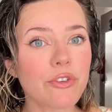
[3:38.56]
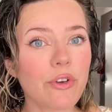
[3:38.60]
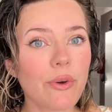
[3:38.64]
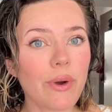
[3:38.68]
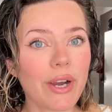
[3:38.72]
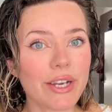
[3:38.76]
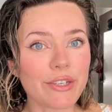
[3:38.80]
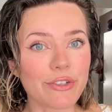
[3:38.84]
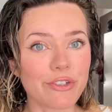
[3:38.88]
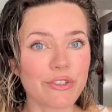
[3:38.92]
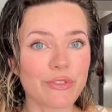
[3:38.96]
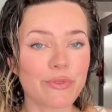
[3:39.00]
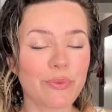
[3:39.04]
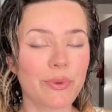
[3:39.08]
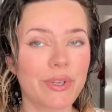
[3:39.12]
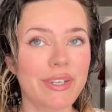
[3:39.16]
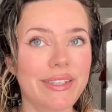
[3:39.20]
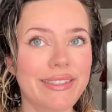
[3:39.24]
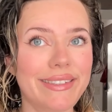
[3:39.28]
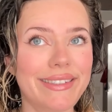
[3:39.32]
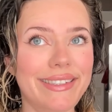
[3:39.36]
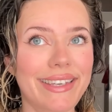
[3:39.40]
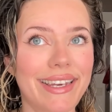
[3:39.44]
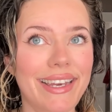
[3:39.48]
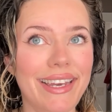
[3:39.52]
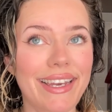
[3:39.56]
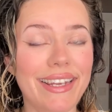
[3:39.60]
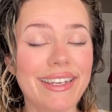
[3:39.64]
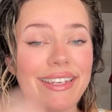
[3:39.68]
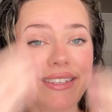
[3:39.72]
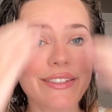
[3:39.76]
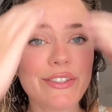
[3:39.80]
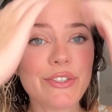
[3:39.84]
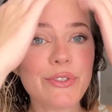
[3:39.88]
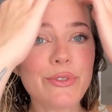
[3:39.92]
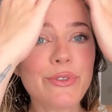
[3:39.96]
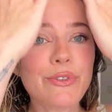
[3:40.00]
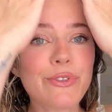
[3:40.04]
I just want to say
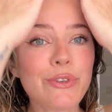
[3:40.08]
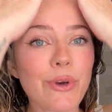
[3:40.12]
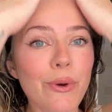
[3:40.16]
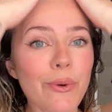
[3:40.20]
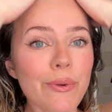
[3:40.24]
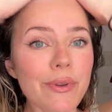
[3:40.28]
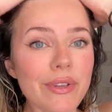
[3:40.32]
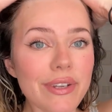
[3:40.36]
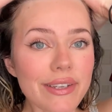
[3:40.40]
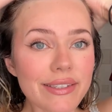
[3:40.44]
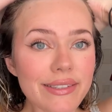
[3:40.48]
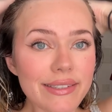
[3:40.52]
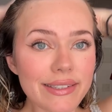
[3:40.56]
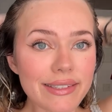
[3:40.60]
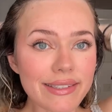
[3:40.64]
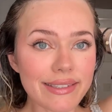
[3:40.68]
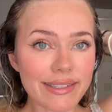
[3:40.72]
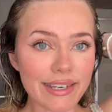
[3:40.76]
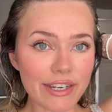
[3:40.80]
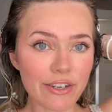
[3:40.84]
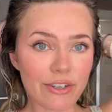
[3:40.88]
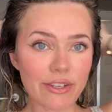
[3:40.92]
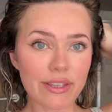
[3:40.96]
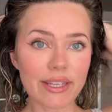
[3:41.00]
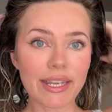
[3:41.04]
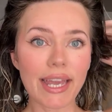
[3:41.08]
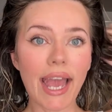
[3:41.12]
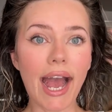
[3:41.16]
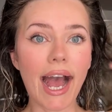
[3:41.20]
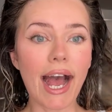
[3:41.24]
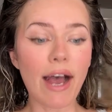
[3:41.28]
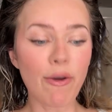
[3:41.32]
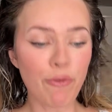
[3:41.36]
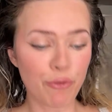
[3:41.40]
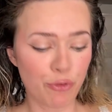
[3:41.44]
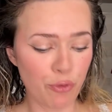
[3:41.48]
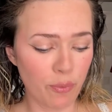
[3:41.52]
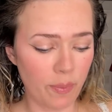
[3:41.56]
that you don't necessarily
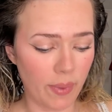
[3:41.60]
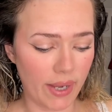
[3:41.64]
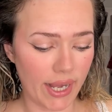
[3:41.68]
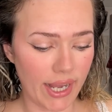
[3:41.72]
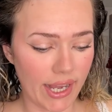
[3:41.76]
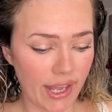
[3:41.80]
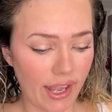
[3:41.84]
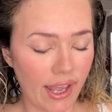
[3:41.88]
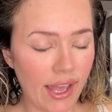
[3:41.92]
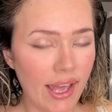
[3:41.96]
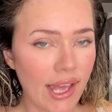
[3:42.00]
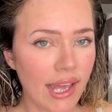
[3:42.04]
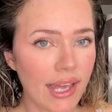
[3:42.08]
have to buy